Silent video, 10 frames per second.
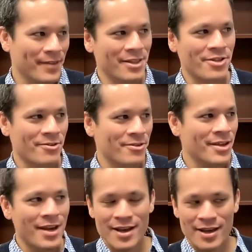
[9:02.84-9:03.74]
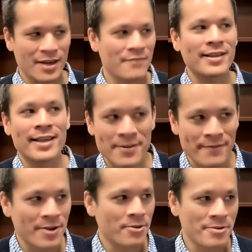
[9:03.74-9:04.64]
villagers kind of
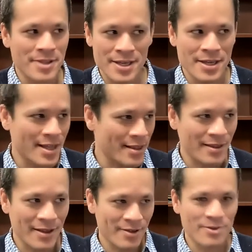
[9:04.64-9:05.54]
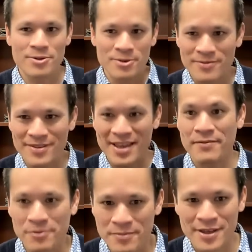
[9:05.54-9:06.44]
identify their own needs and
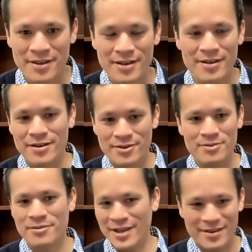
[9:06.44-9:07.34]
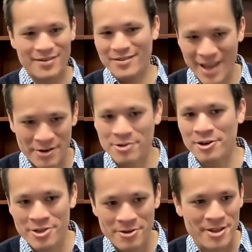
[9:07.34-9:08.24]
developing like
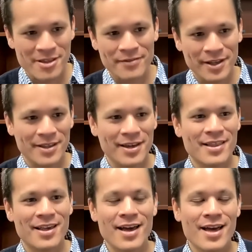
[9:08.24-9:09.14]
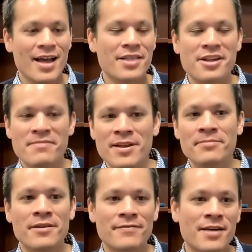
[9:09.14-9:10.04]
agriculture and stuff like that. And so I spent a
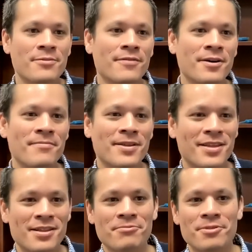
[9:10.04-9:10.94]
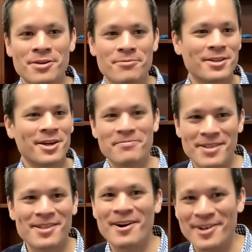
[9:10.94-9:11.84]
bit of time with him, and this is really what got me
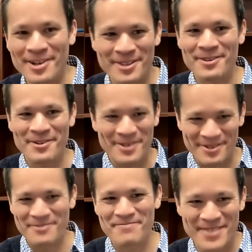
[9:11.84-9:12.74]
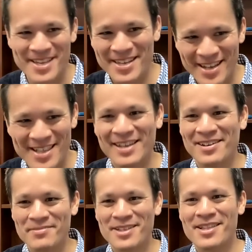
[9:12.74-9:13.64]
started into being
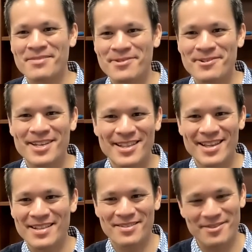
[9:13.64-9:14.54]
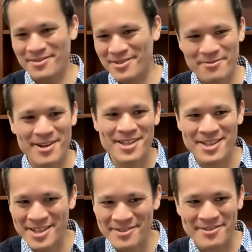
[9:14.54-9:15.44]
excited about this work, and the rest is
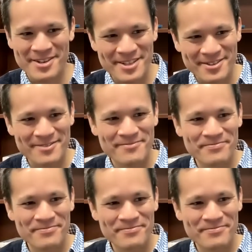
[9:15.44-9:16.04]
history. So